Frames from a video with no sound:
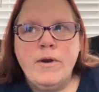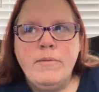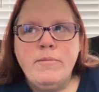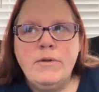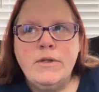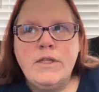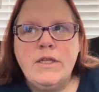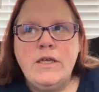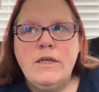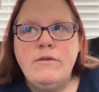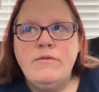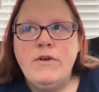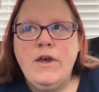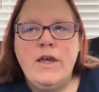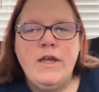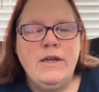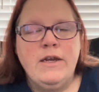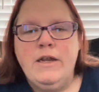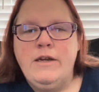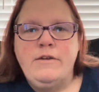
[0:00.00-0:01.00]
I believe,
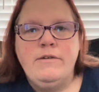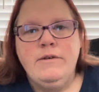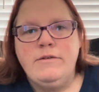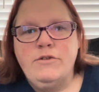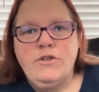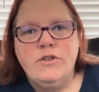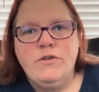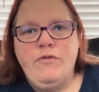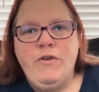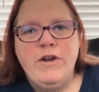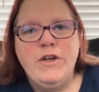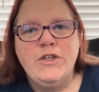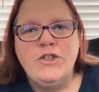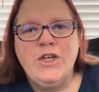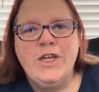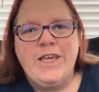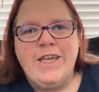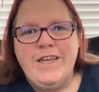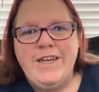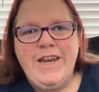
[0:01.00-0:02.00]
and I'm just
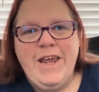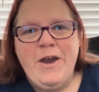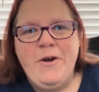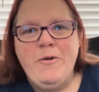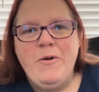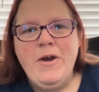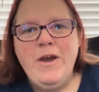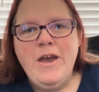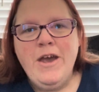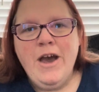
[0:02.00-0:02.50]
finishing it now.